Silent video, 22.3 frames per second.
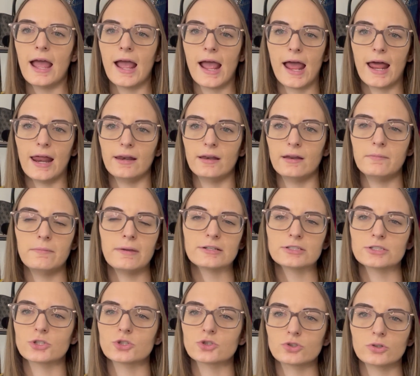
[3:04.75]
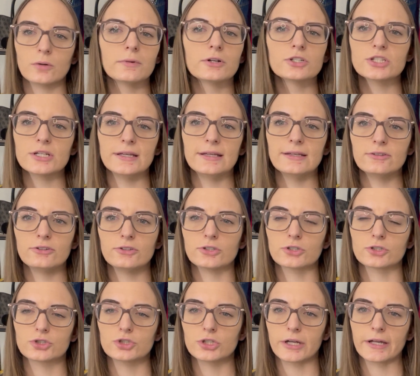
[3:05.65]
and it makes it so much
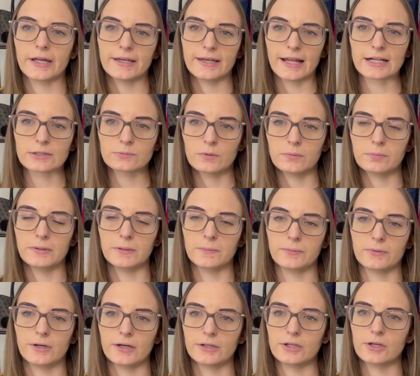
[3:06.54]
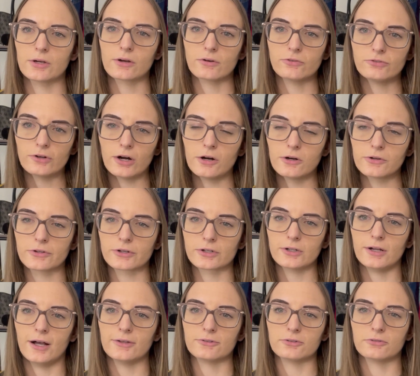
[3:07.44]
easier to connect with people, and you can follow their
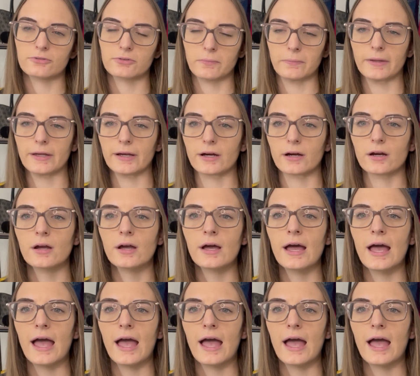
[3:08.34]
closet from there.